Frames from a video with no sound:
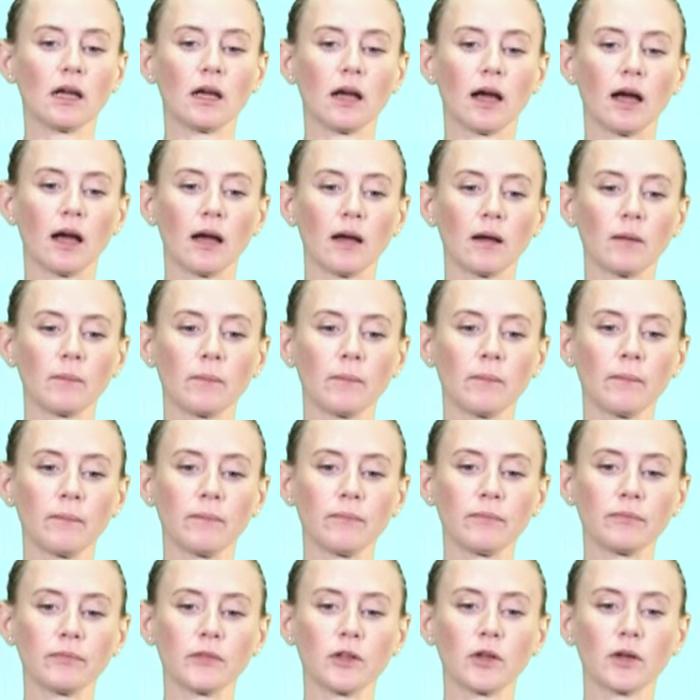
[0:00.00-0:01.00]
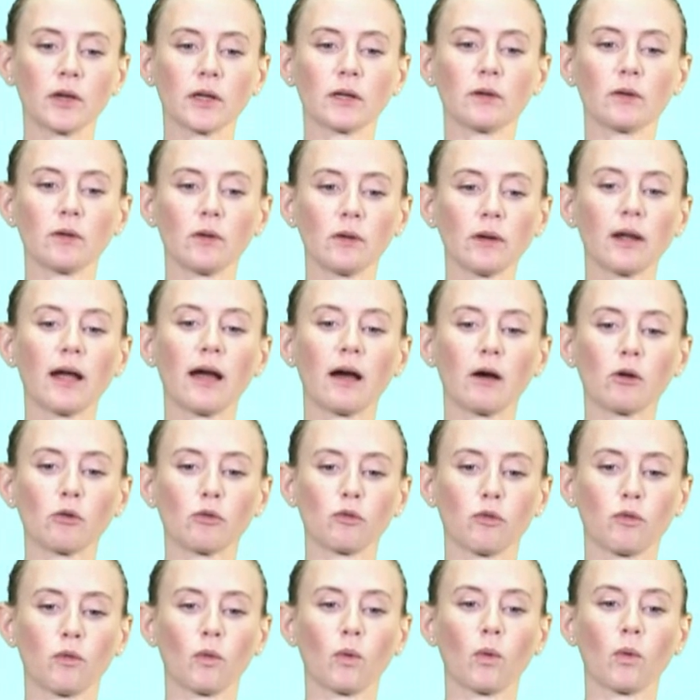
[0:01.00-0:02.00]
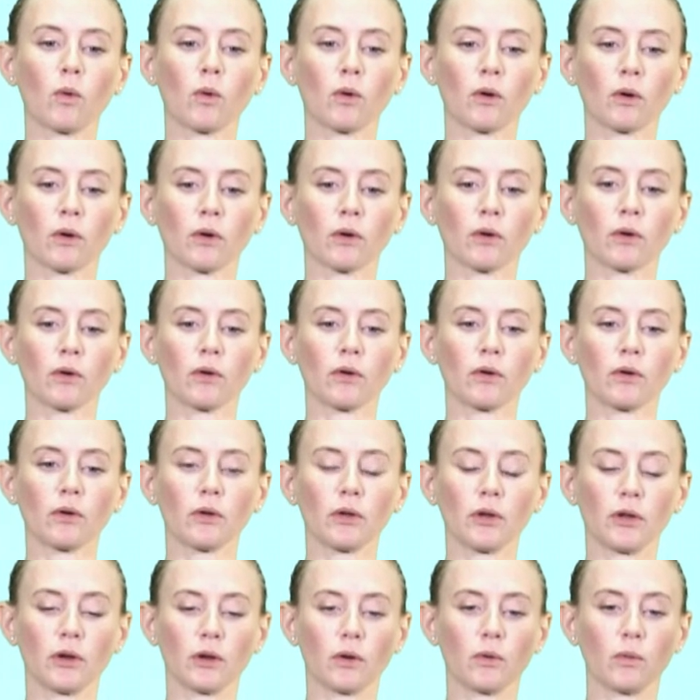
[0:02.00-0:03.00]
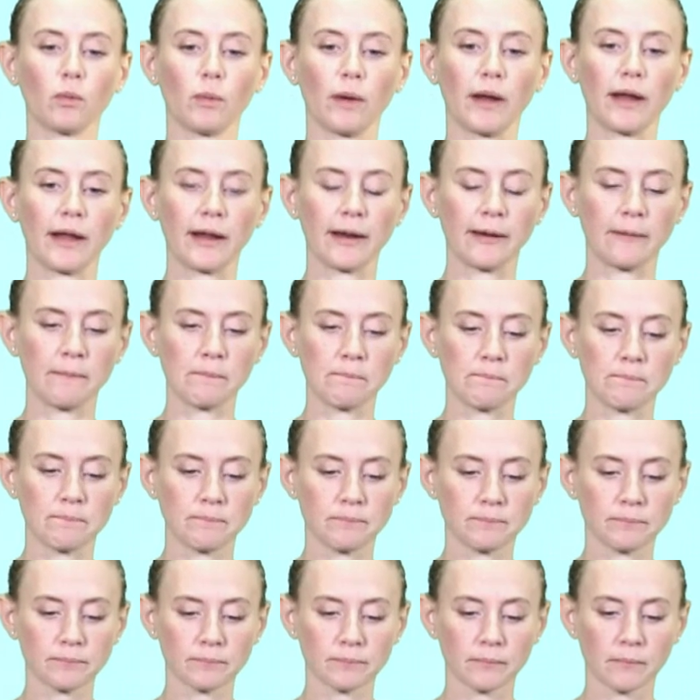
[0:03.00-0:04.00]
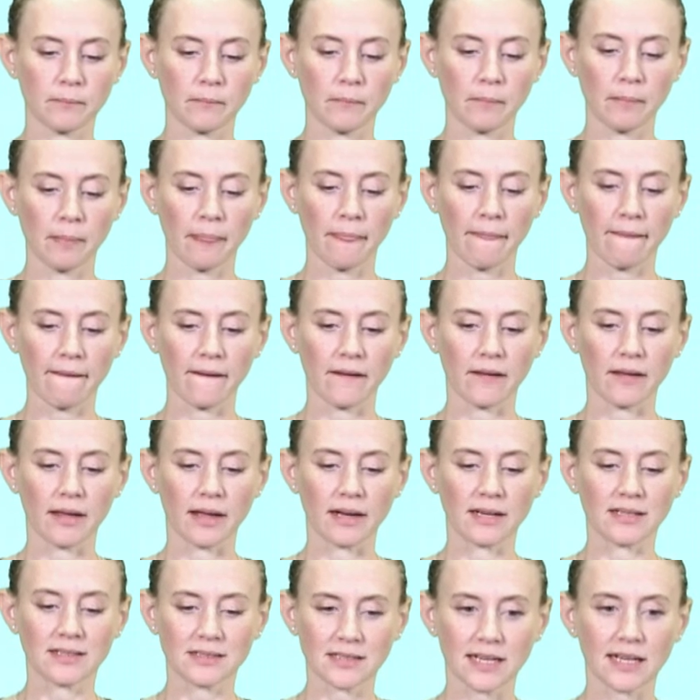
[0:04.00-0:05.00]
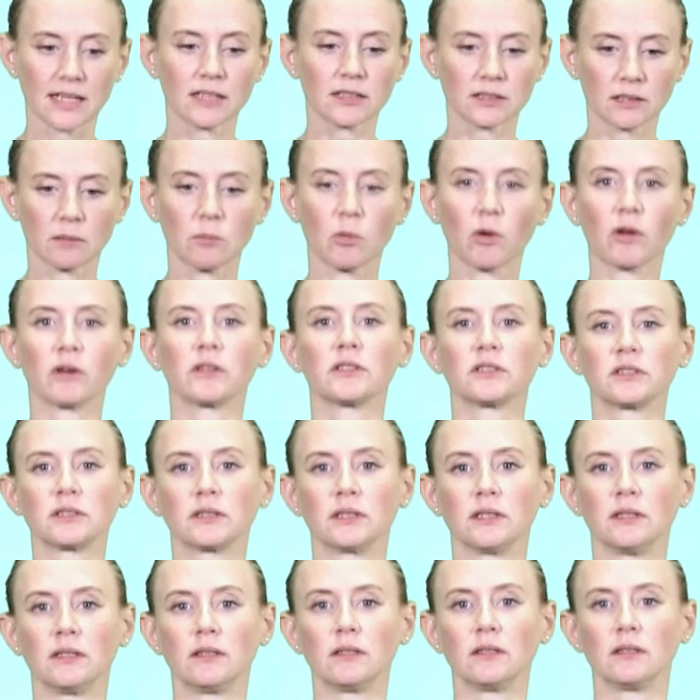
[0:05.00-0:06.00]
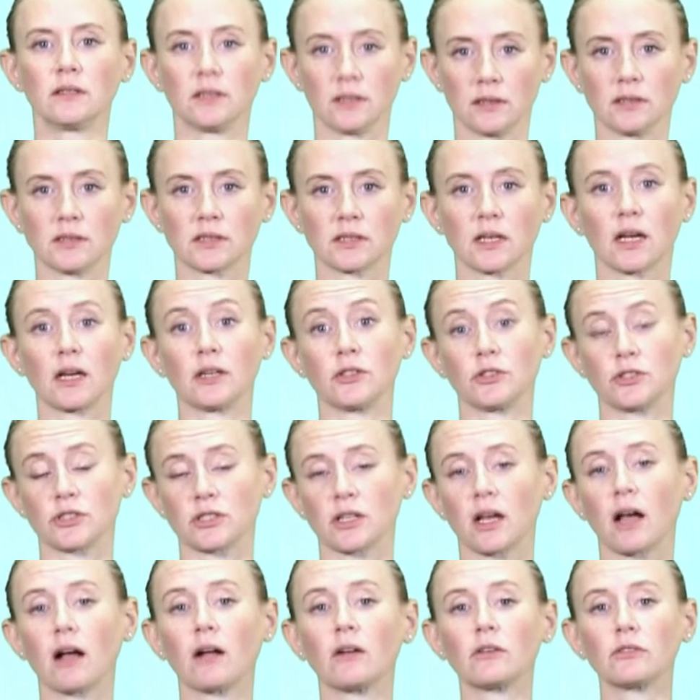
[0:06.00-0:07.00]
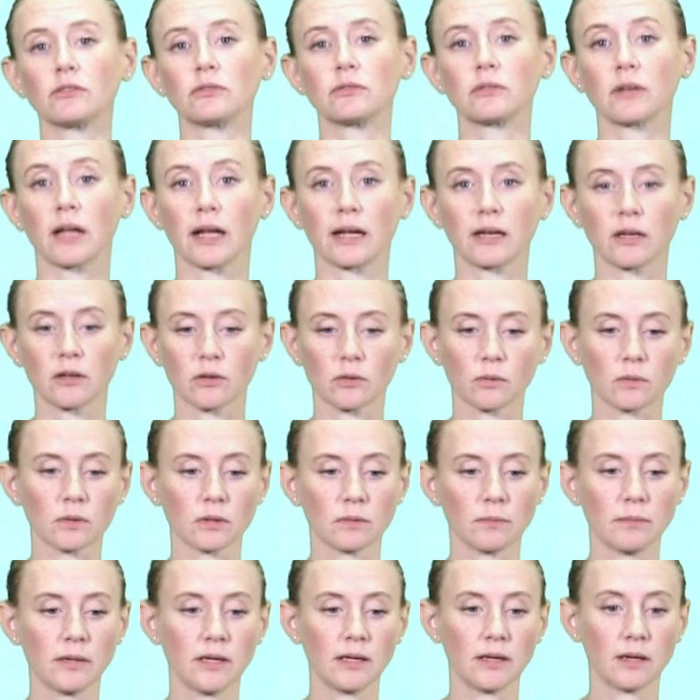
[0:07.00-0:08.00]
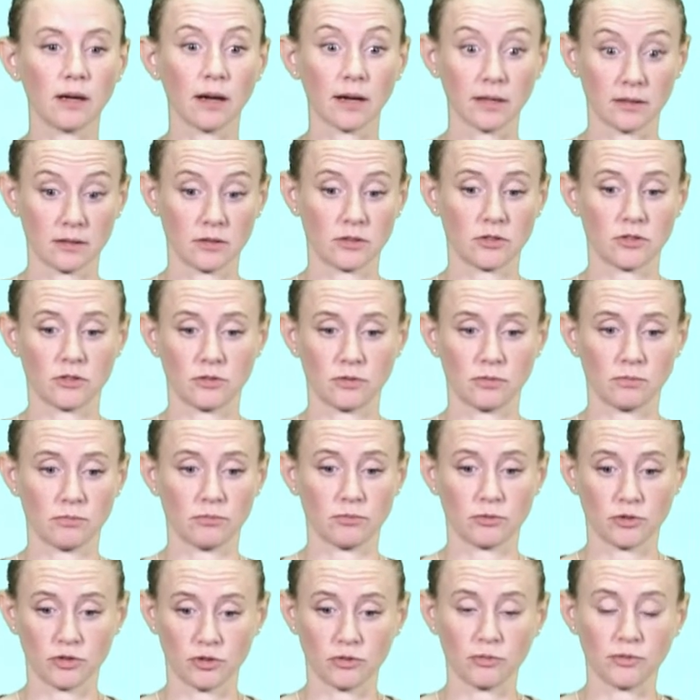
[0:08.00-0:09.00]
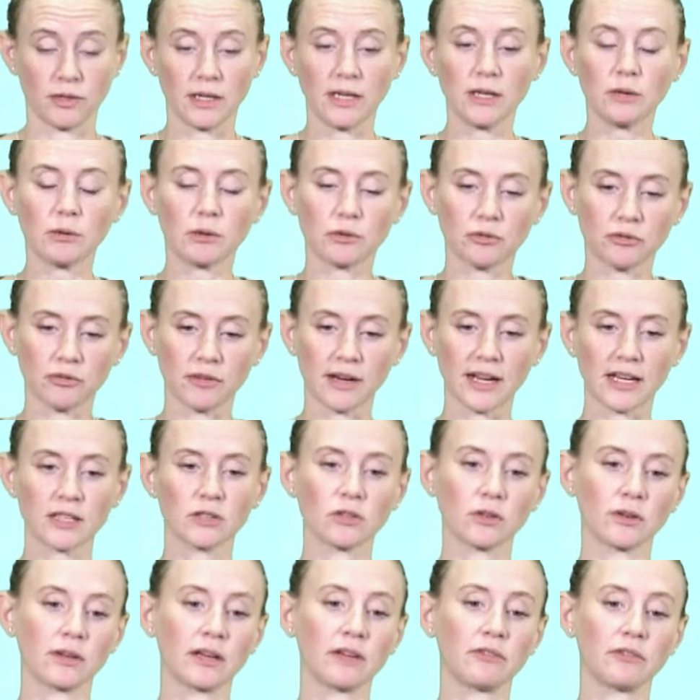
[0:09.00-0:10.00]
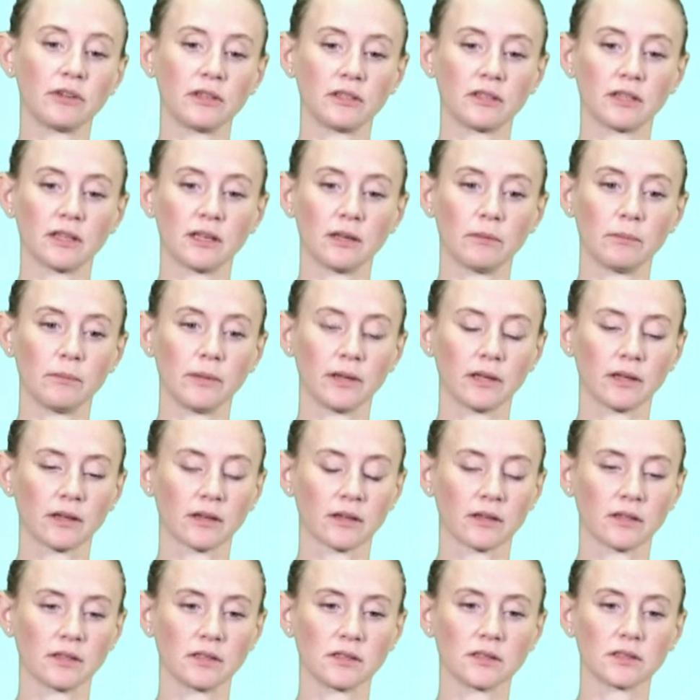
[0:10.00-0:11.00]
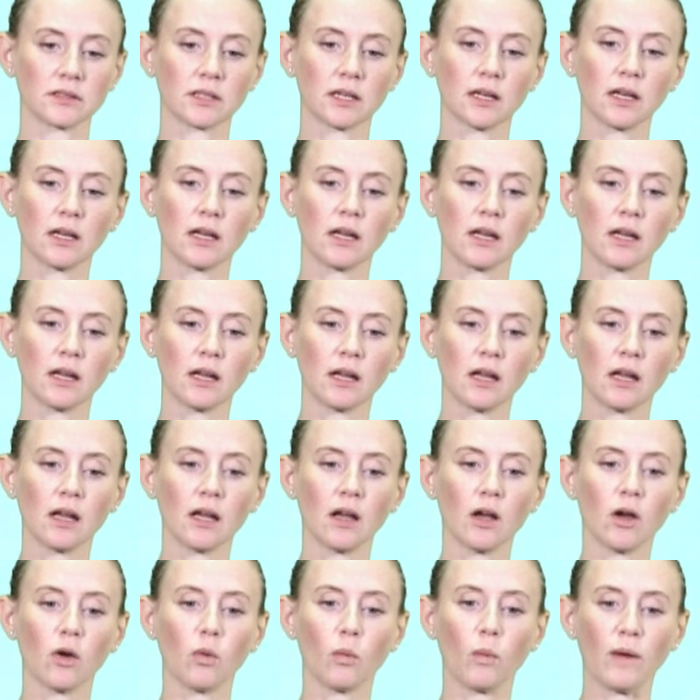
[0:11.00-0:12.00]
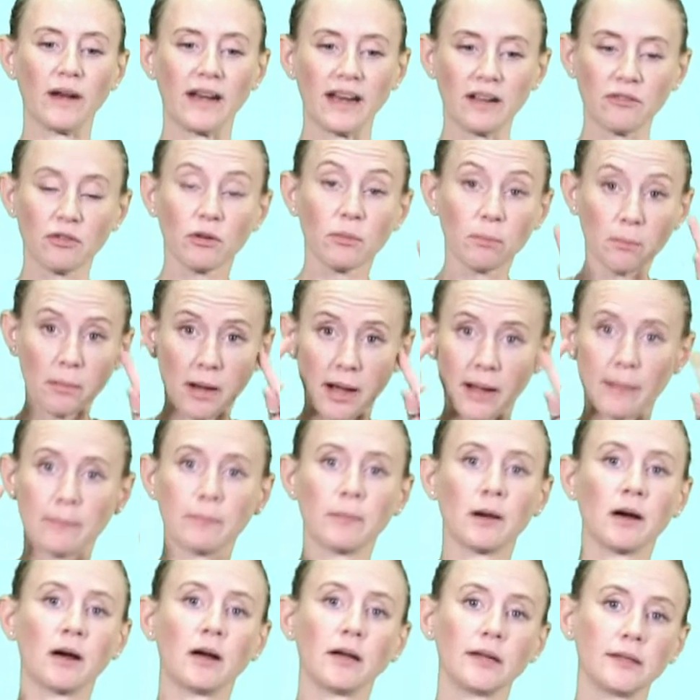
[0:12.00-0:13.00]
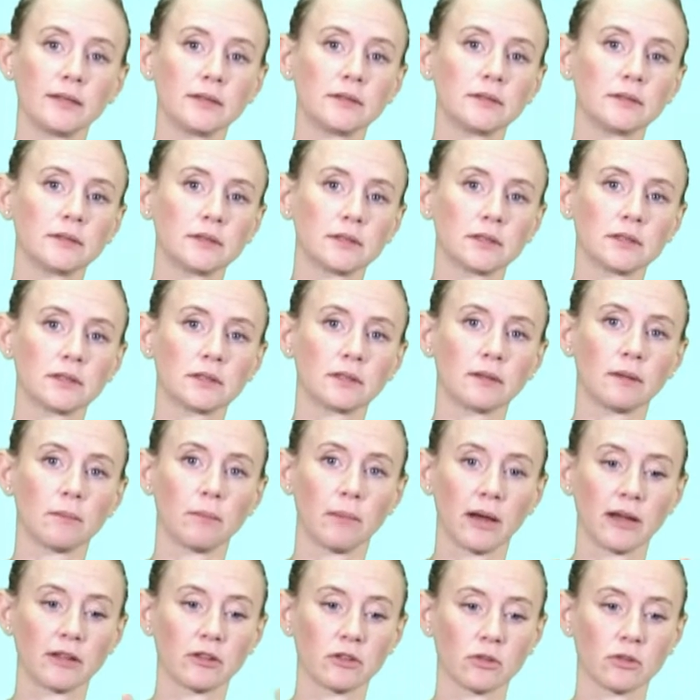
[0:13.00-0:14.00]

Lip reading: You can look out for, when, and it takes some honesty inside yourself. Like with me, I had to really reflect on everything, because whenever my mind, my